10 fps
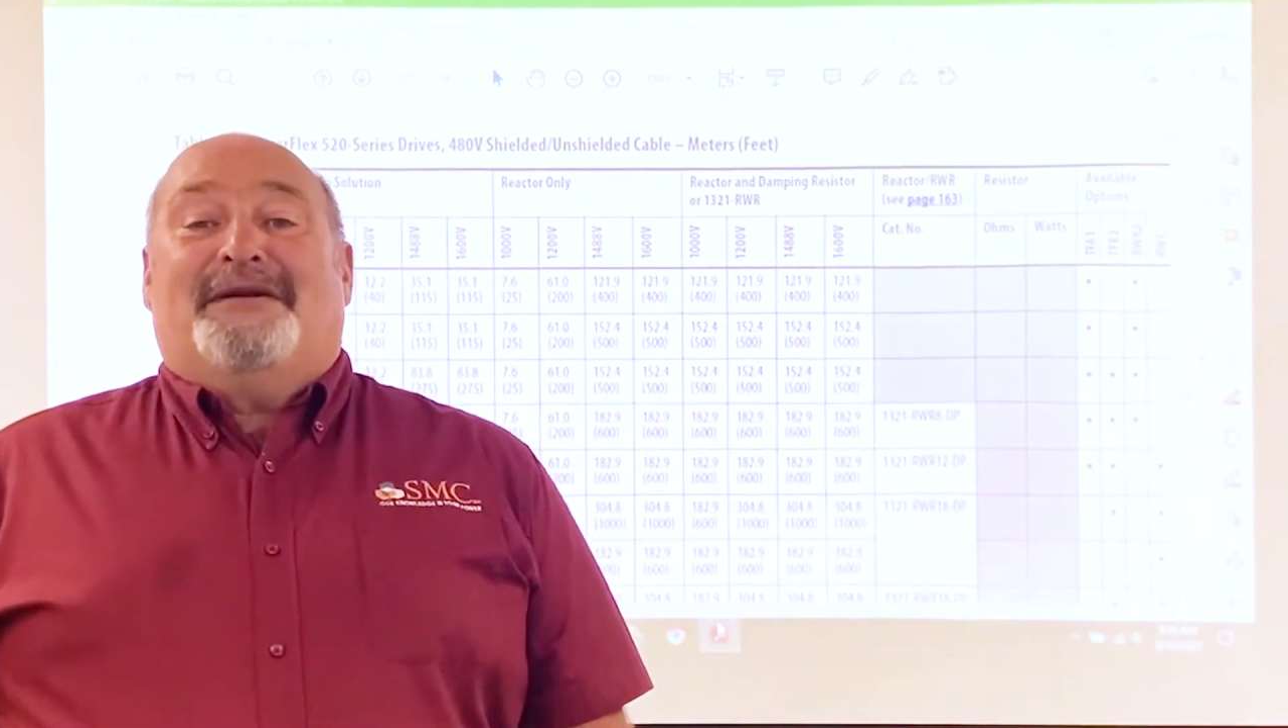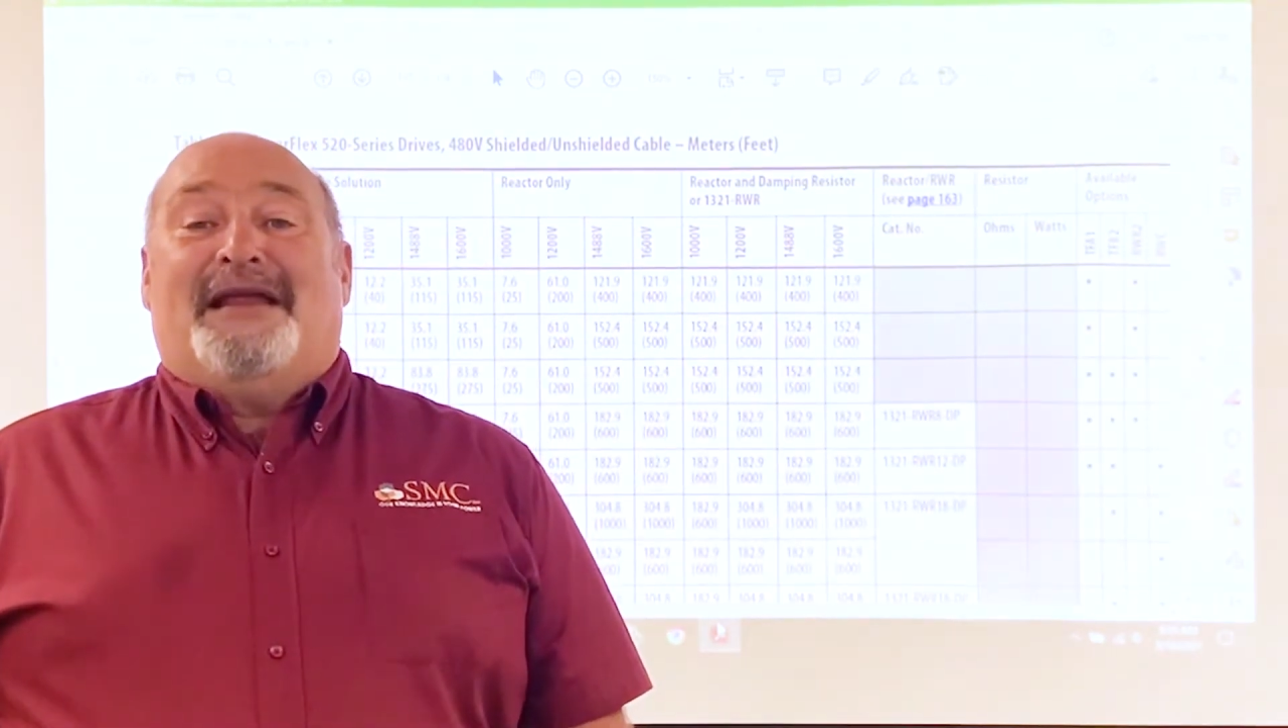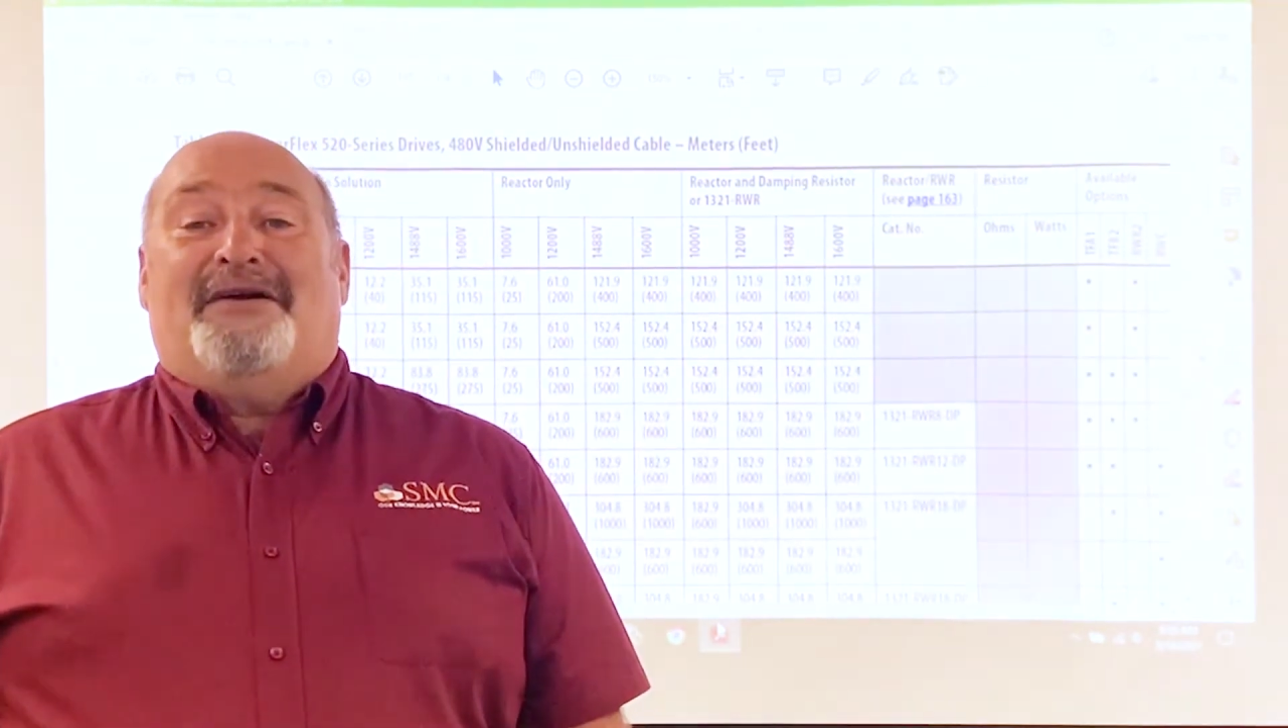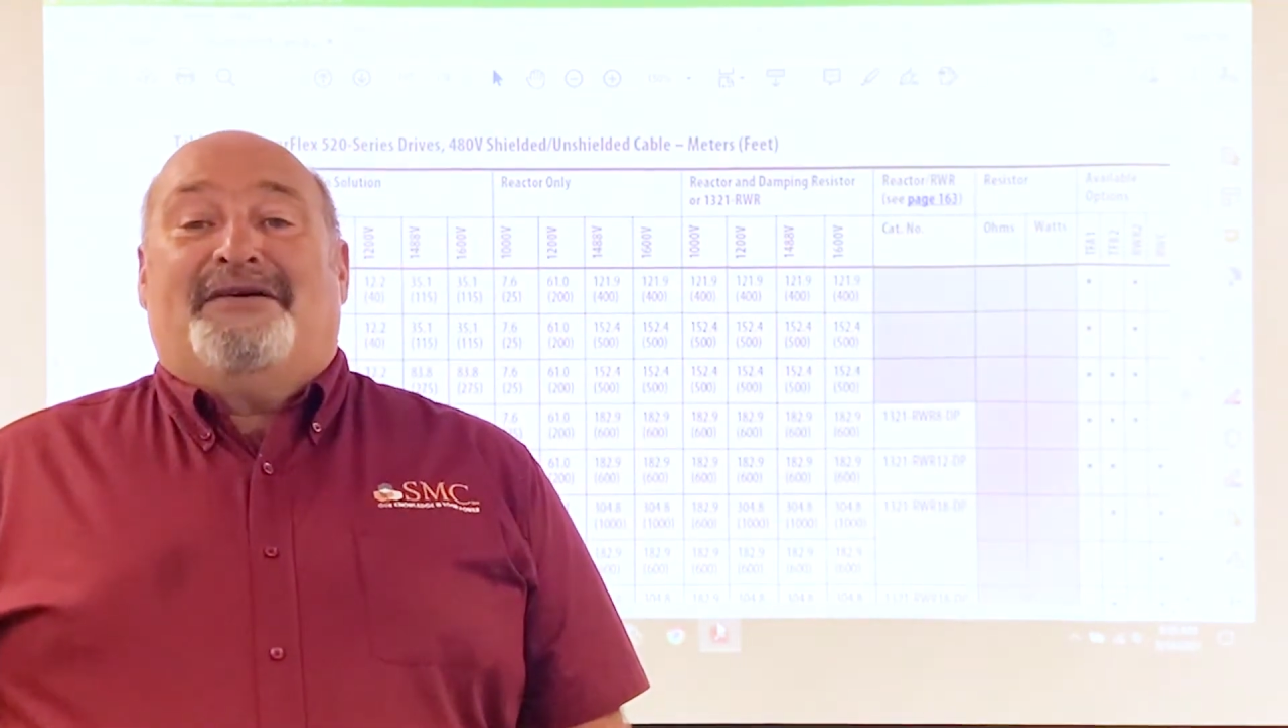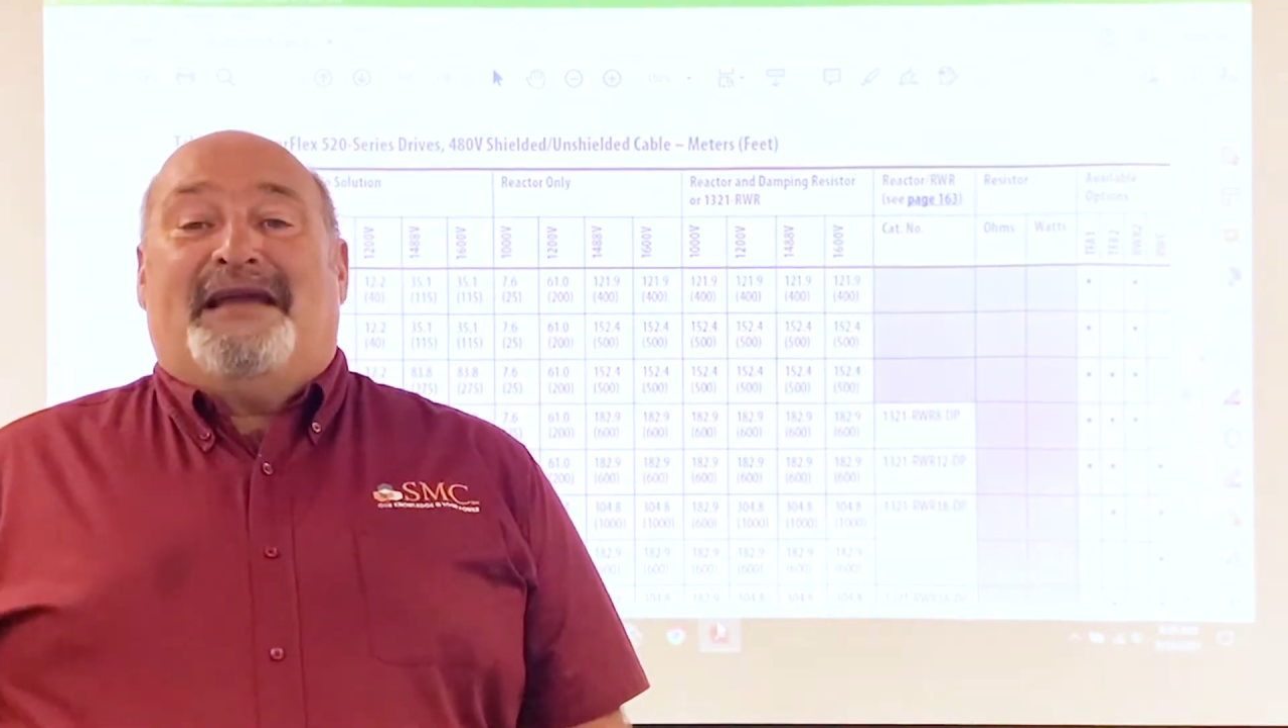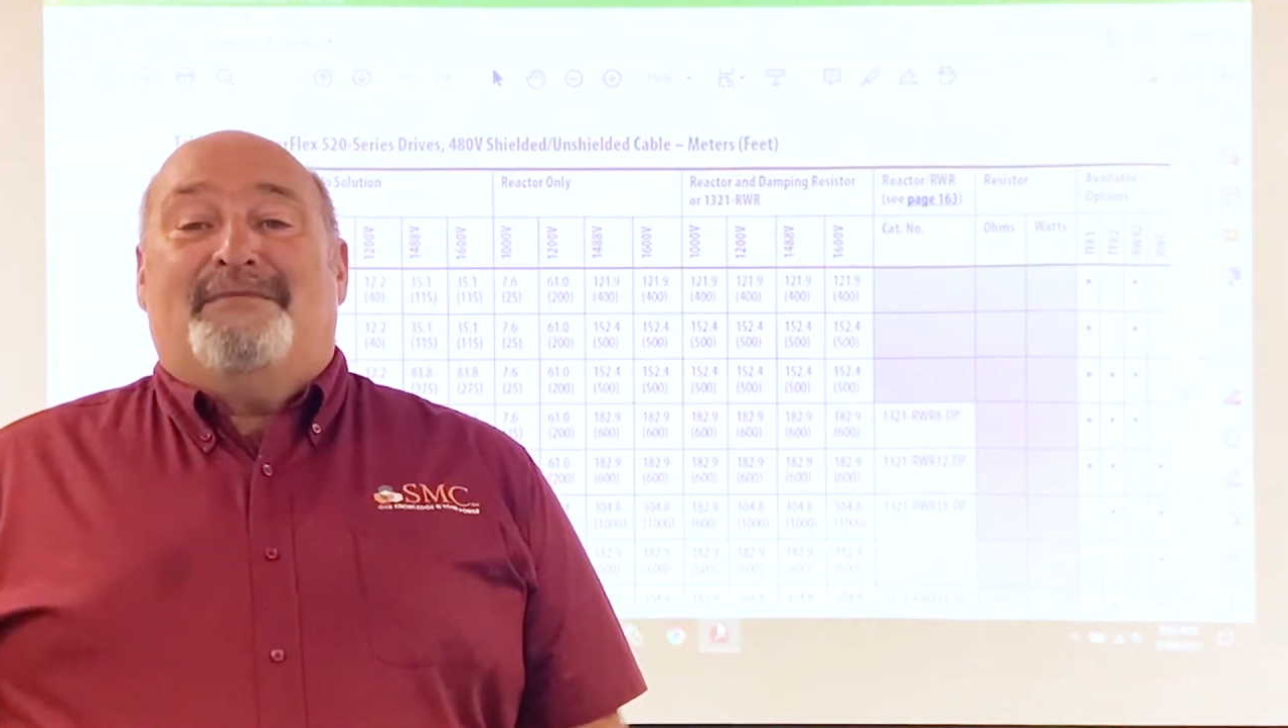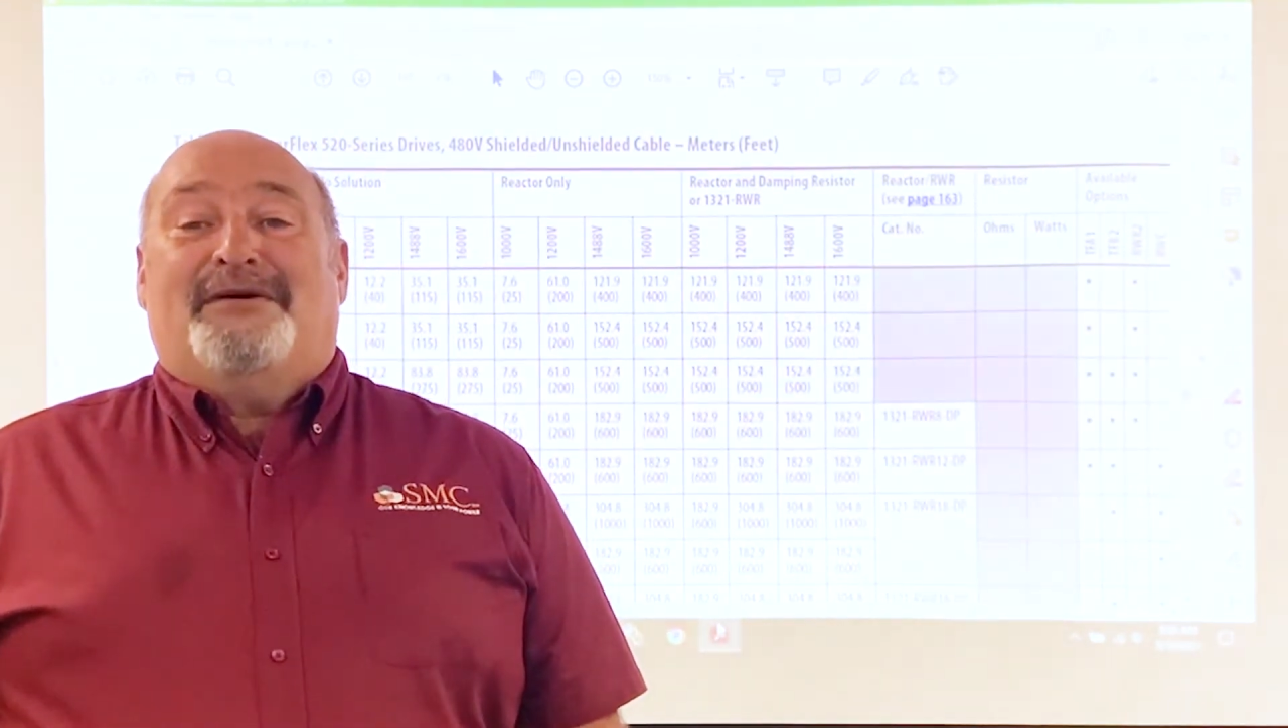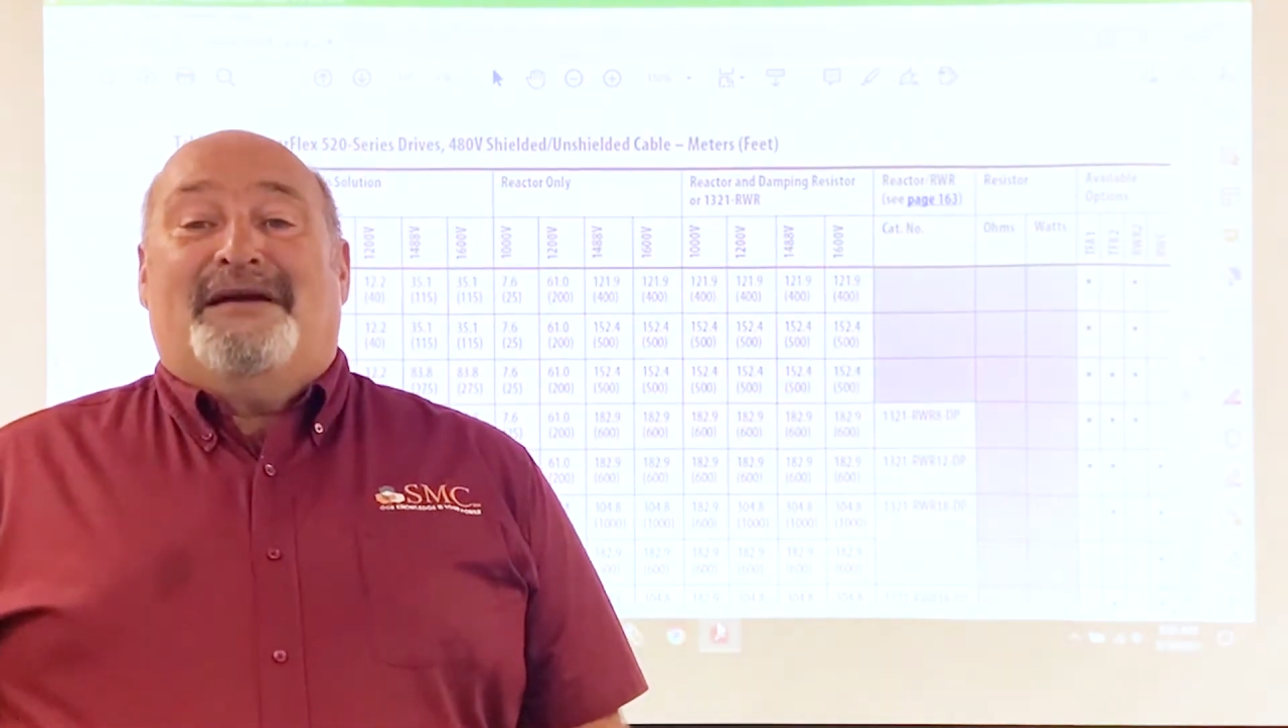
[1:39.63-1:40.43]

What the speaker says: allowed cable